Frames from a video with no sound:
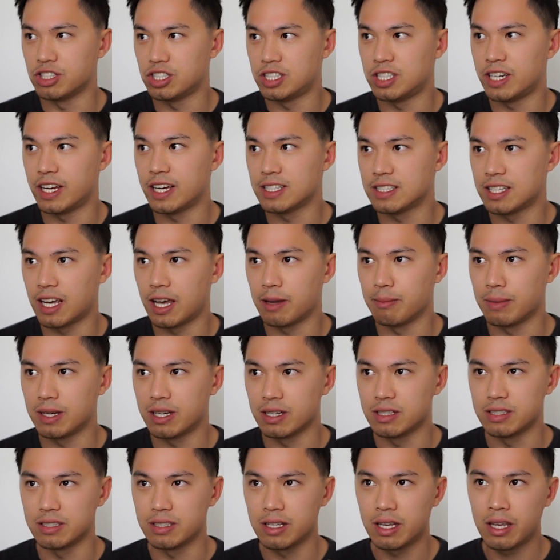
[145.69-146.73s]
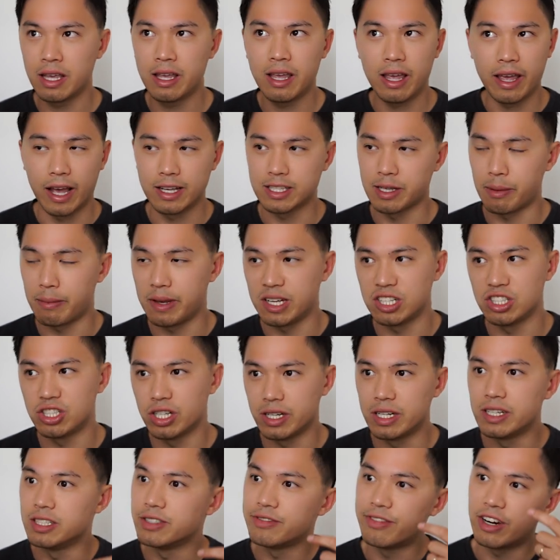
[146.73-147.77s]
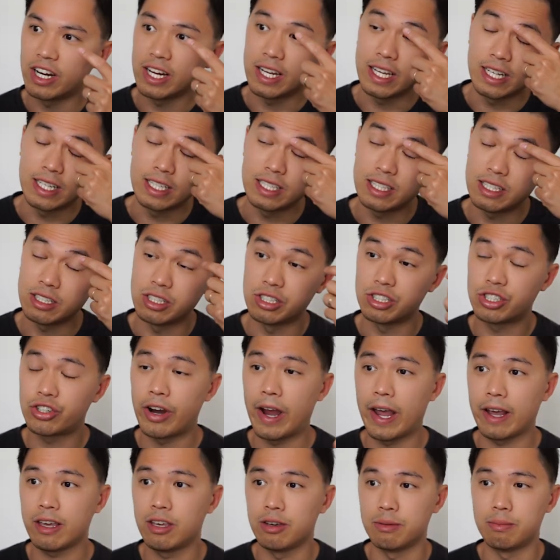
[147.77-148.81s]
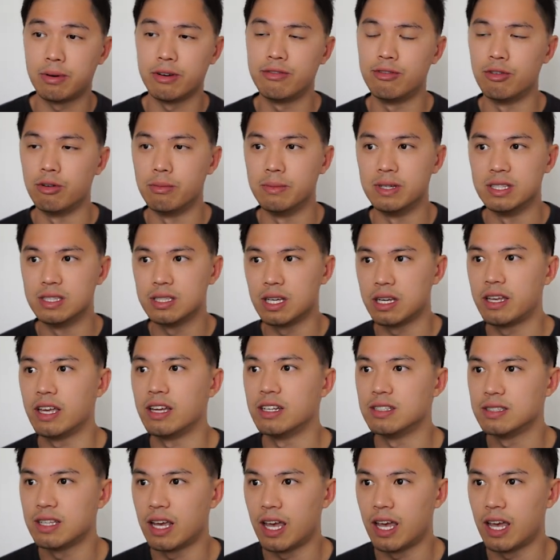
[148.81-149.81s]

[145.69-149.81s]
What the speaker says: on Sharesies, because as I mentioned, it's very easy to track your performance against